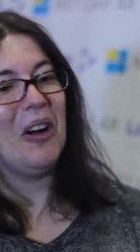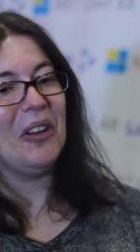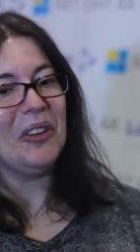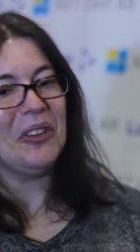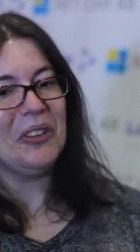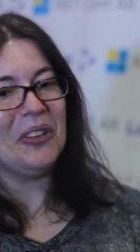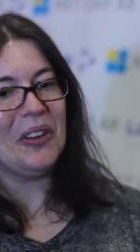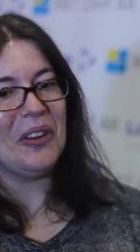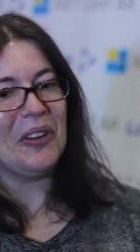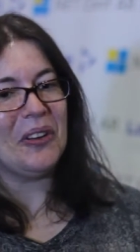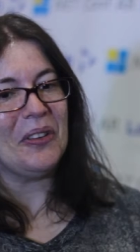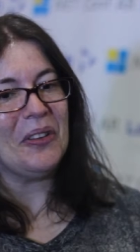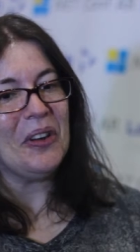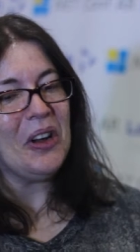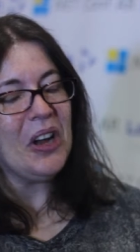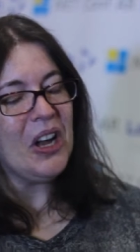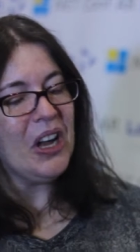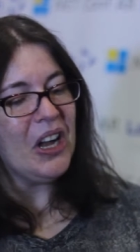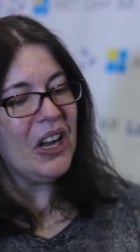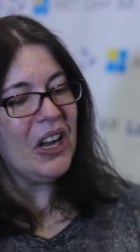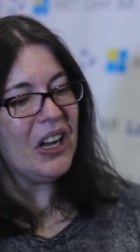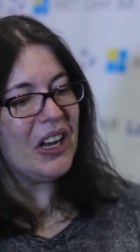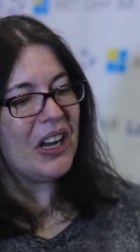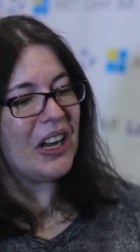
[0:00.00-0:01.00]
Also,
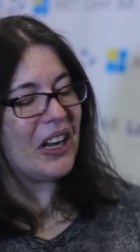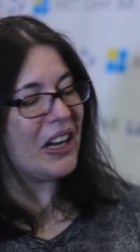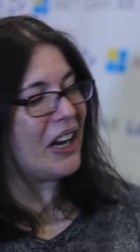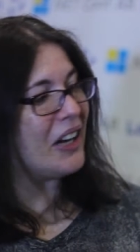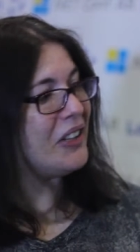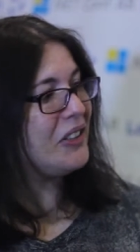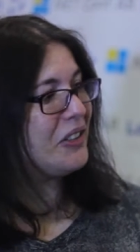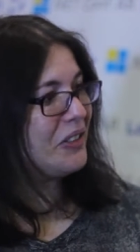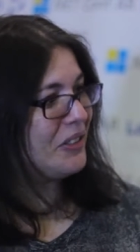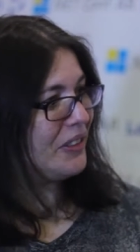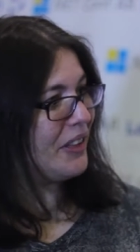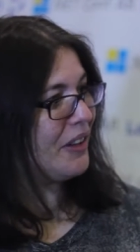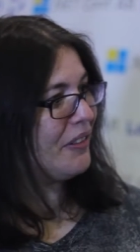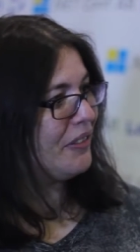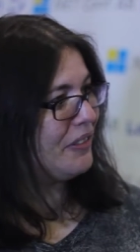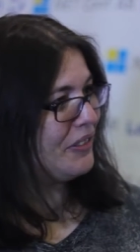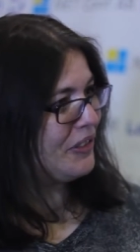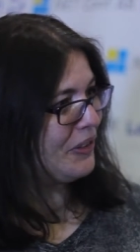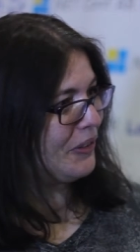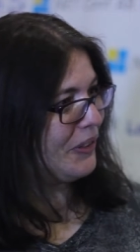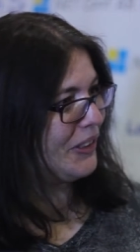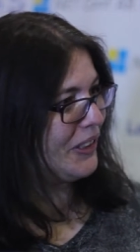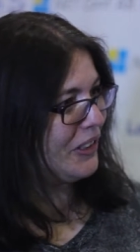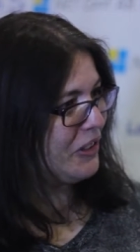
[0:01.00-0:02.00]
I just love
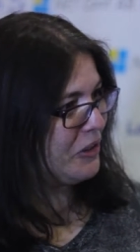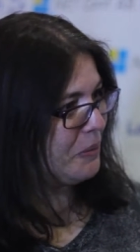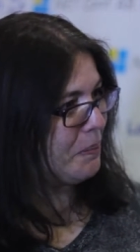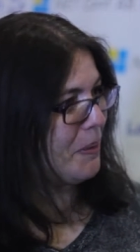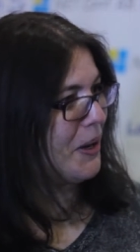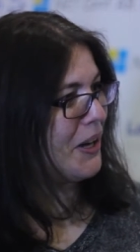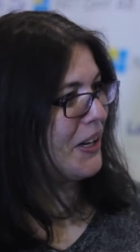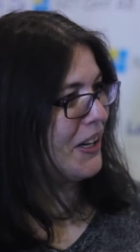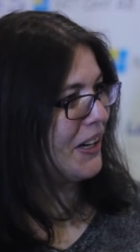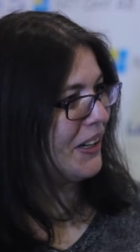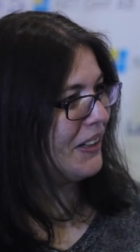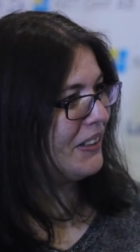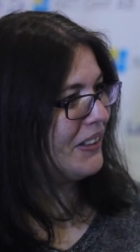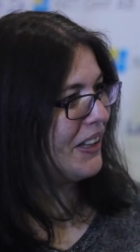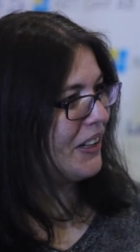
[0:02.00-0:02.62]
doing the speaking.